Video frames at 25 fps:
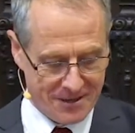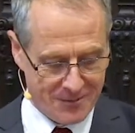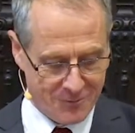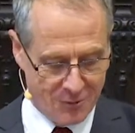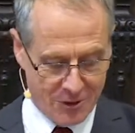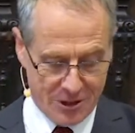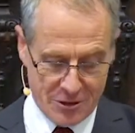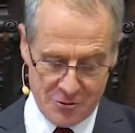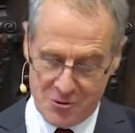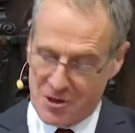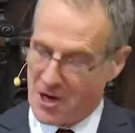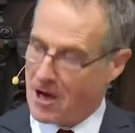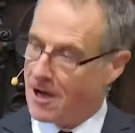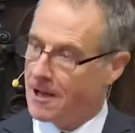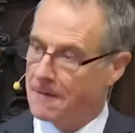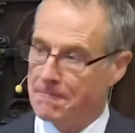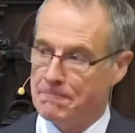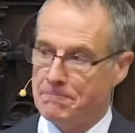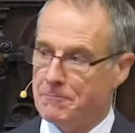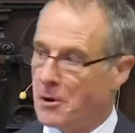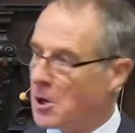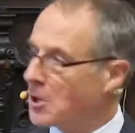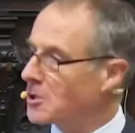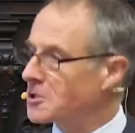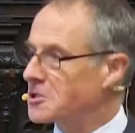Well, you
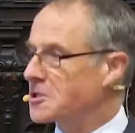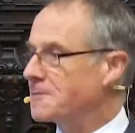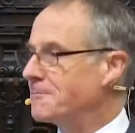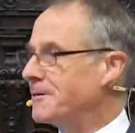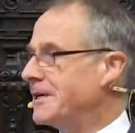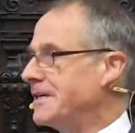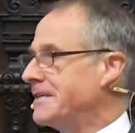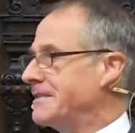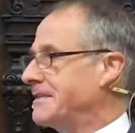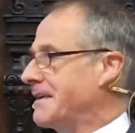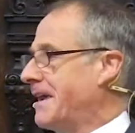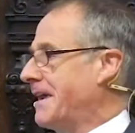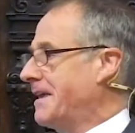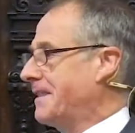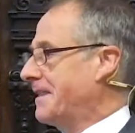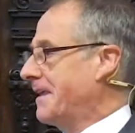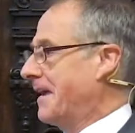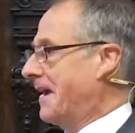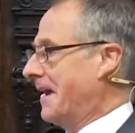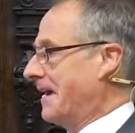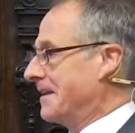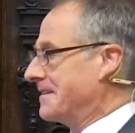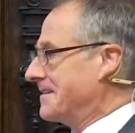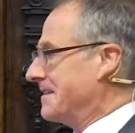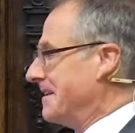can't possibly say
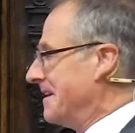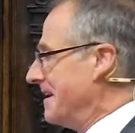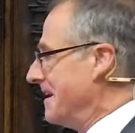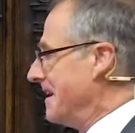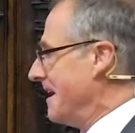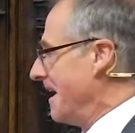that.